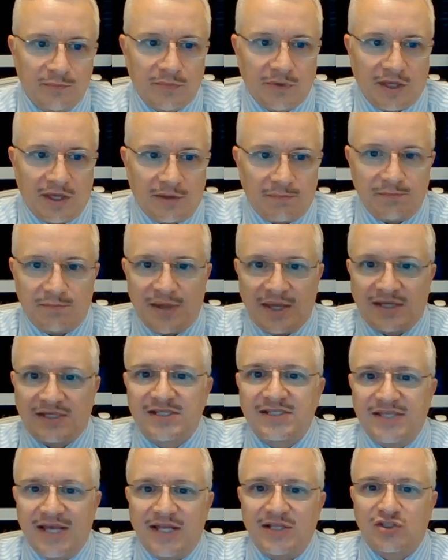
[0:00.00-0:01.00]
it makes
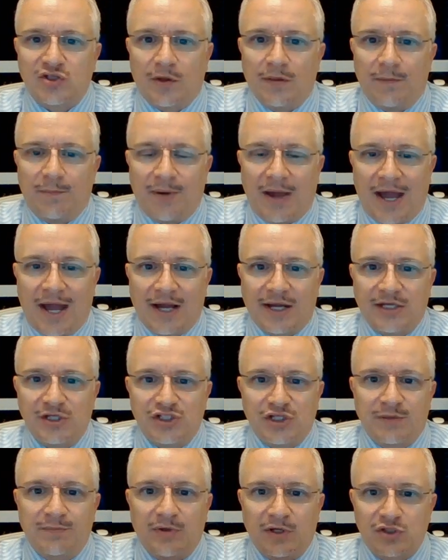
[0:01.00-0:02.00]
sense on the
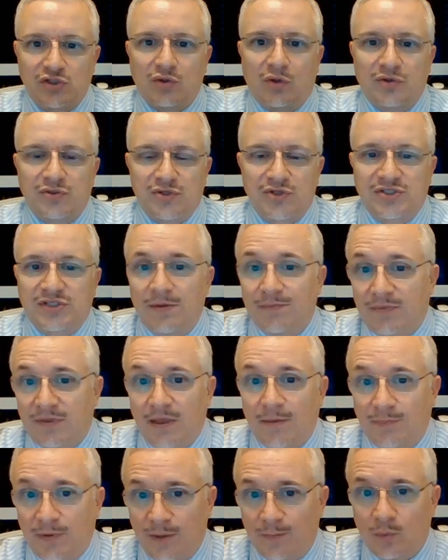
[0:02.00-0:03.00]
packaging, but it's also something
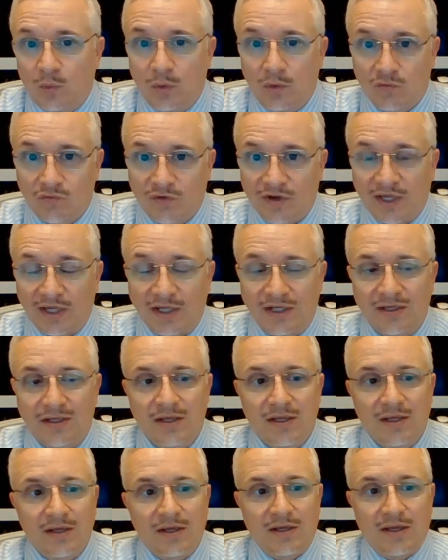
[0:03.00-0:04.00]
that people will read
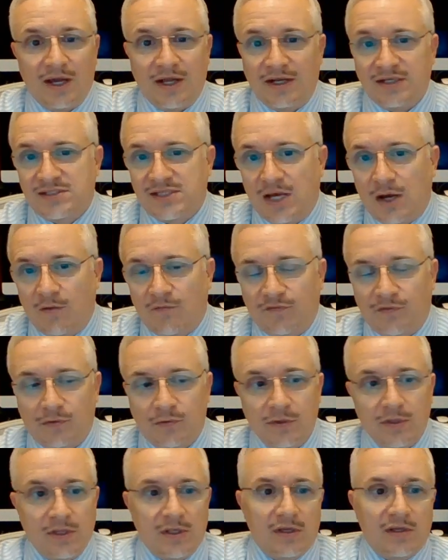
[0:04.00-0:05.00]
and it's helpful.
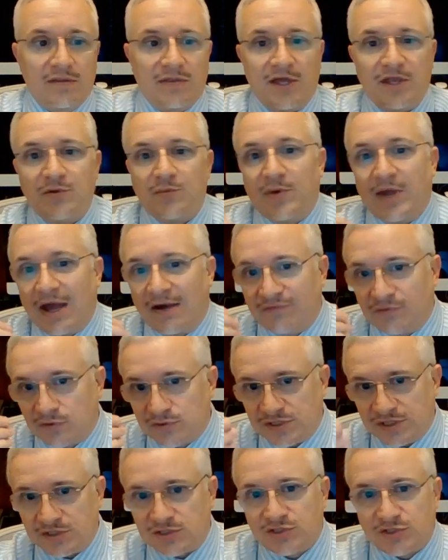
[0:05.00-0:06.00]
Then we have those
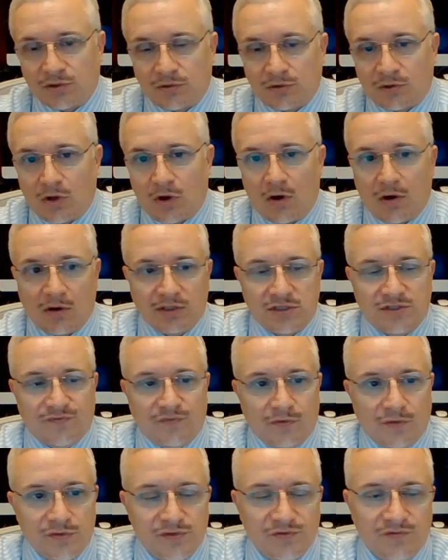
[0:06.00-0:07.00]
insert cards for
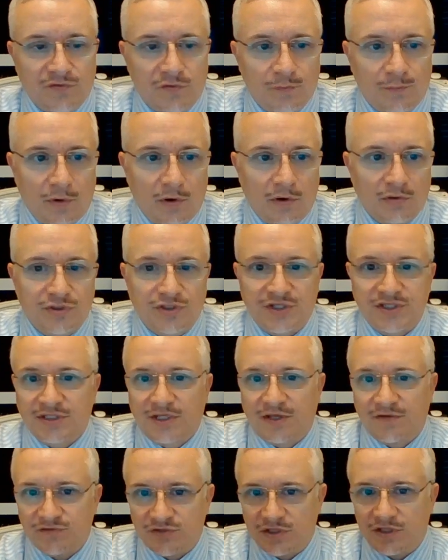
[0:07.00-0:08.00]
those of you who purchased,
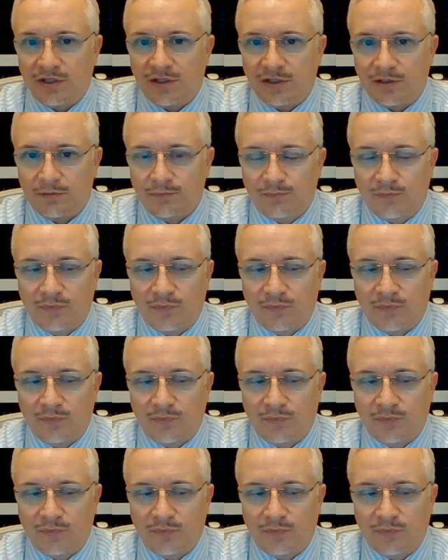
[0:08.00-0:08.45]
gives you the